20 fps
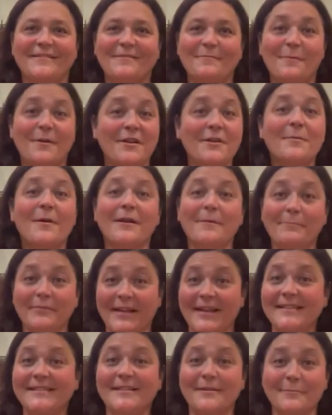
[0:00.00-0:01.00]
What do you want to
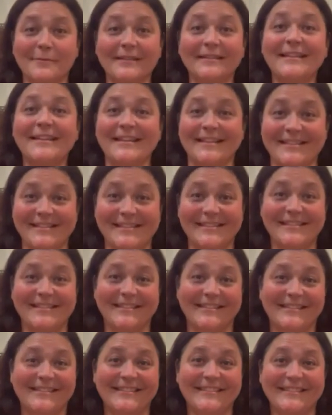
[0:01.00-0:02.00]
bless and
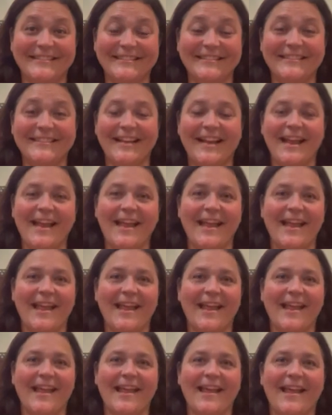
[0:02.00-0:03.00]
release?
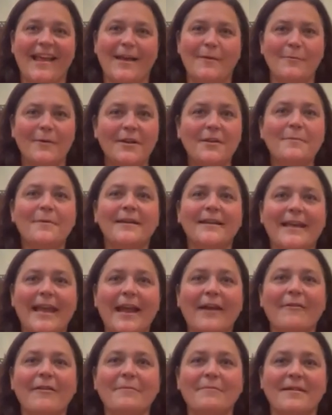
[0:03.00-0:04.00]
And what do you want to
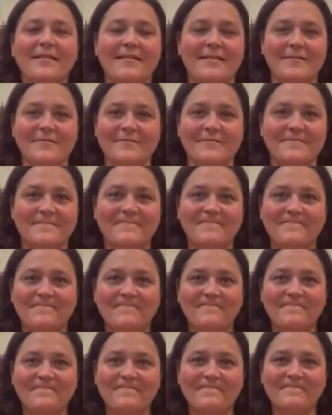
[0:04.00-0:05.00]
carry with you?
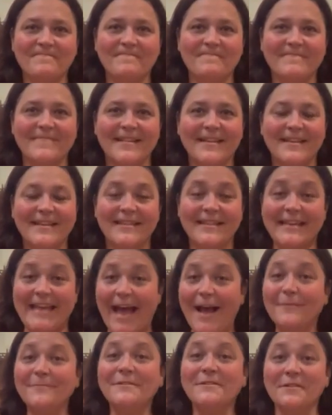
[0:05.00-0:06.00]
The
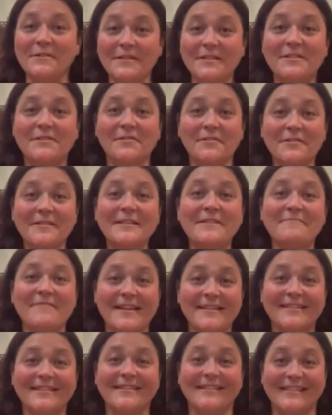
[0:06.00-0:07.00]
council is certainly
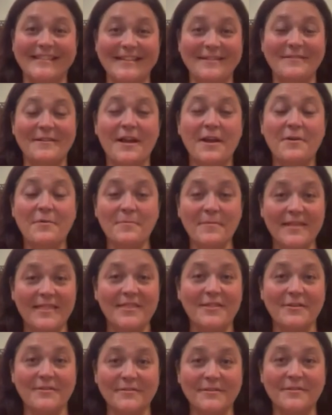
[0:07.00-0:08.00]
wrestling
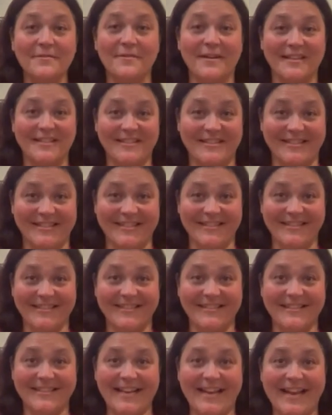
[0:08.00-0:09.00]
with those
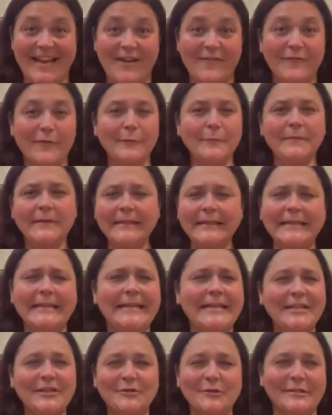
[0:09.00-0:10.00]
questions for really
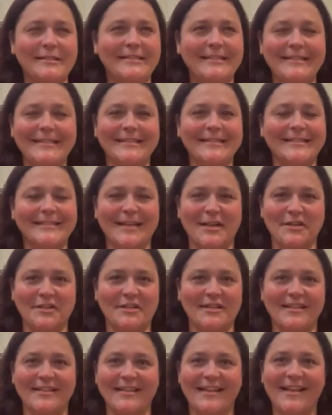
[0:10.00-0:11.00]
interesting
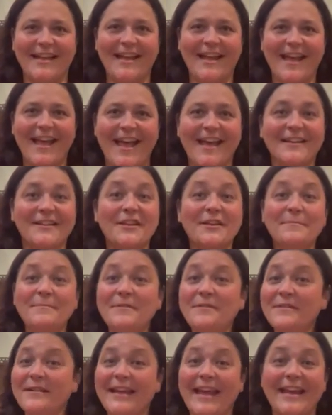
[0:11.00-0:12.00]
discussion and
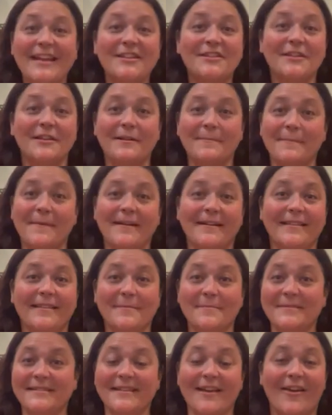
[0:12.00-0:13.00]
communication among
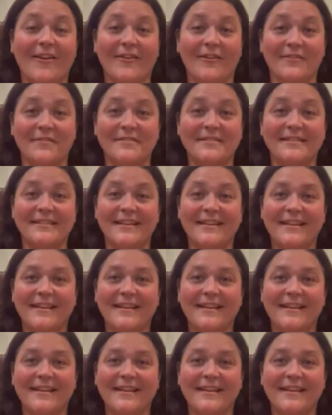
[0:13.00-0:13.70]
themselves.